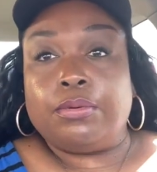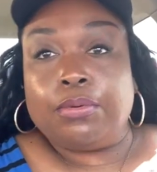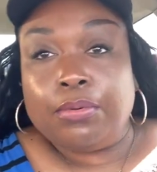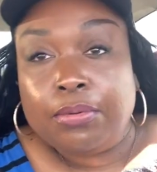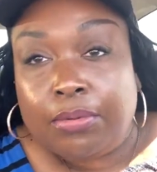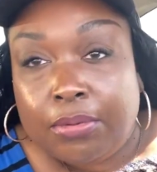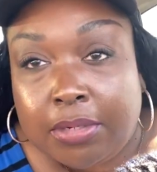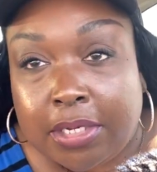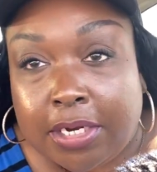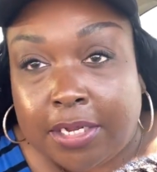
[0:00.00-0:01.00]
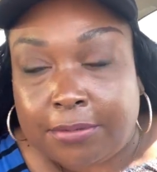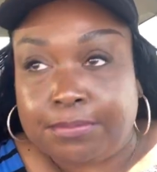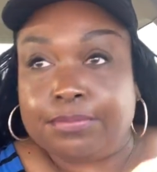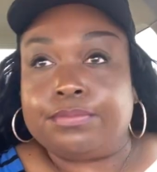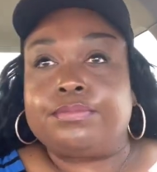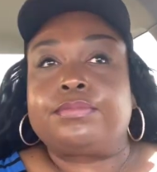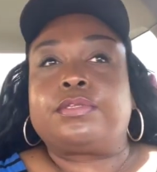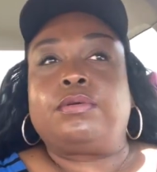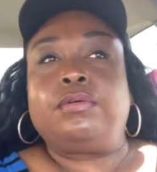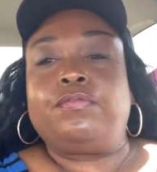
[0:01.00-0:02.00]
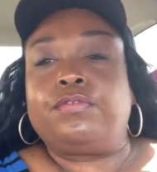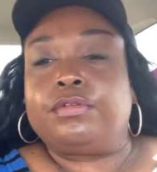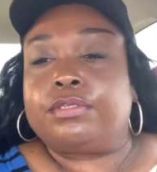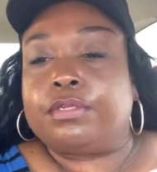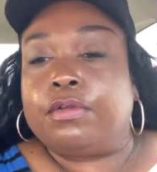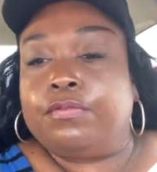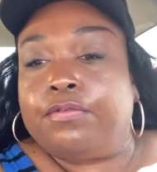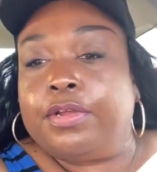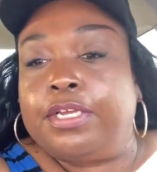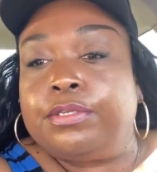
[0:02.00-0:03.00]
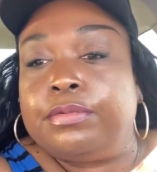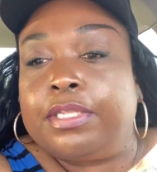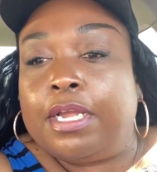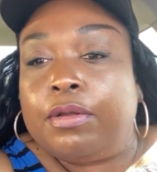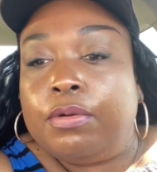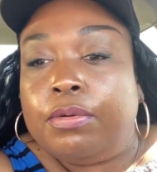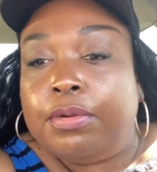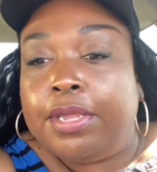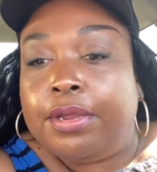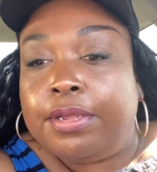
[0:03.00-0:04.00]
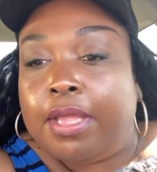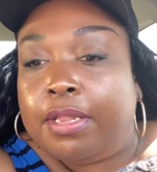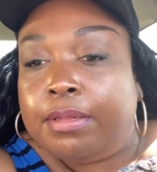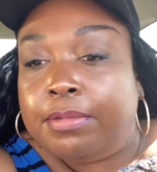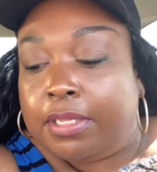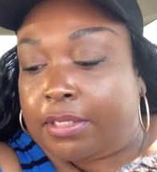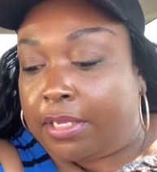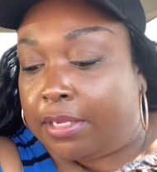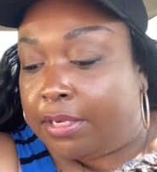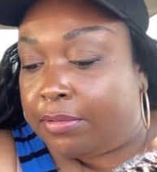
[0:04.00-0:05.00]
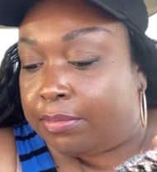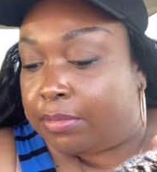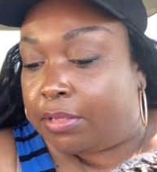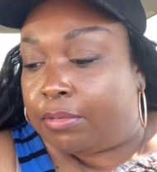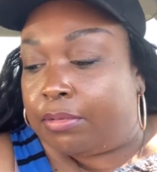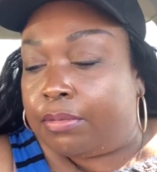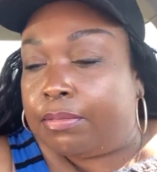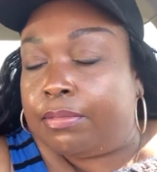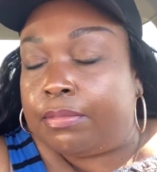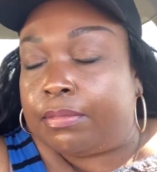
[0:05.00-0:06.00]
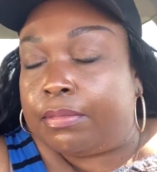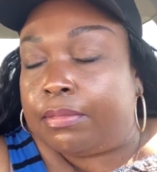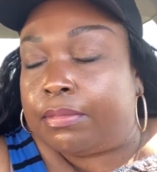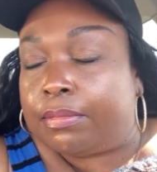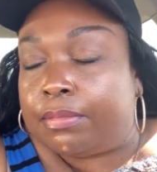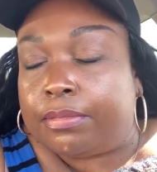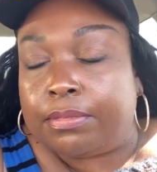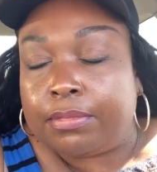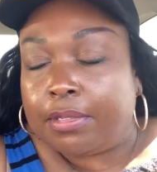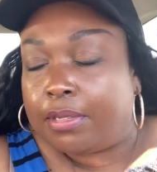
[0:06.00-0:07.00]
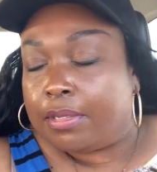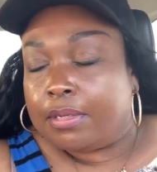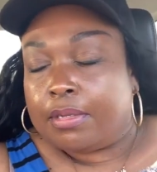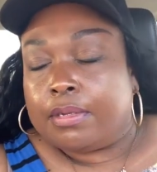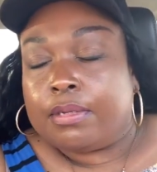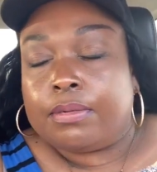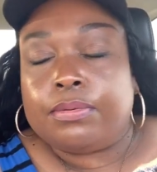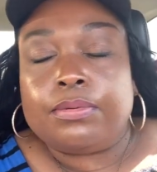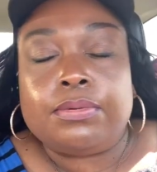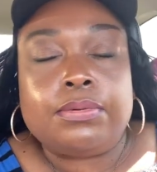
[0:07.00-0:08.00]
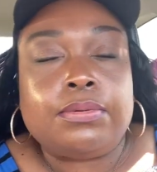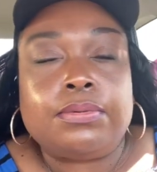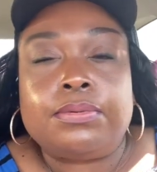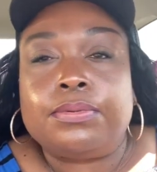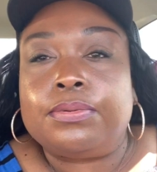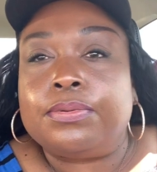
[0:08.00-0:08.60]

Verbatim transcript: Ooh, look at that. Oh, it feels so fresh. With that cool air, y'all, let me let that air look. Mm-mm-mm. Ooh.